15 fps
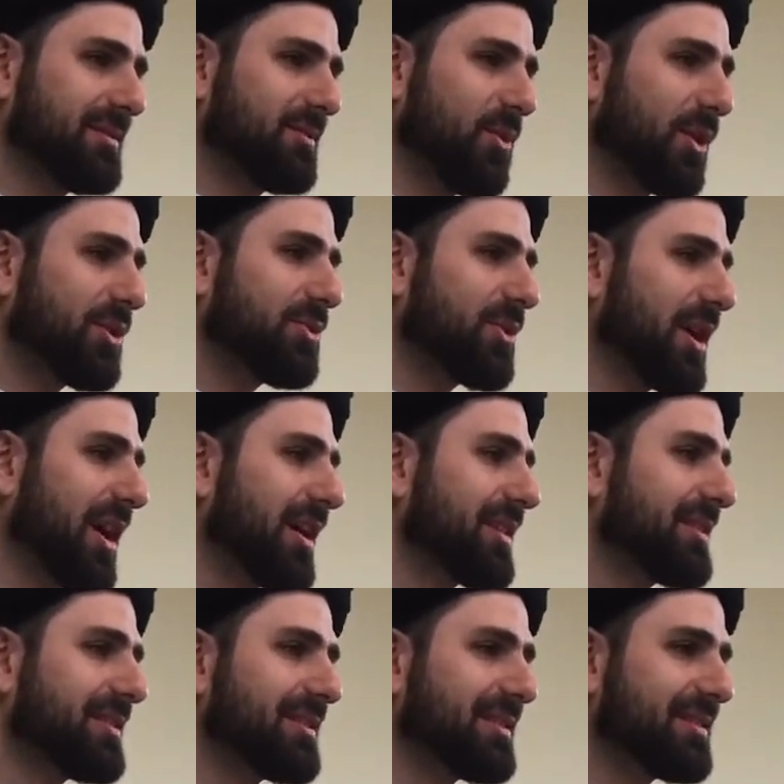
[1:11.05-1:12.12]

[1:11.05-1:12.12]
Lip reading: What do you get?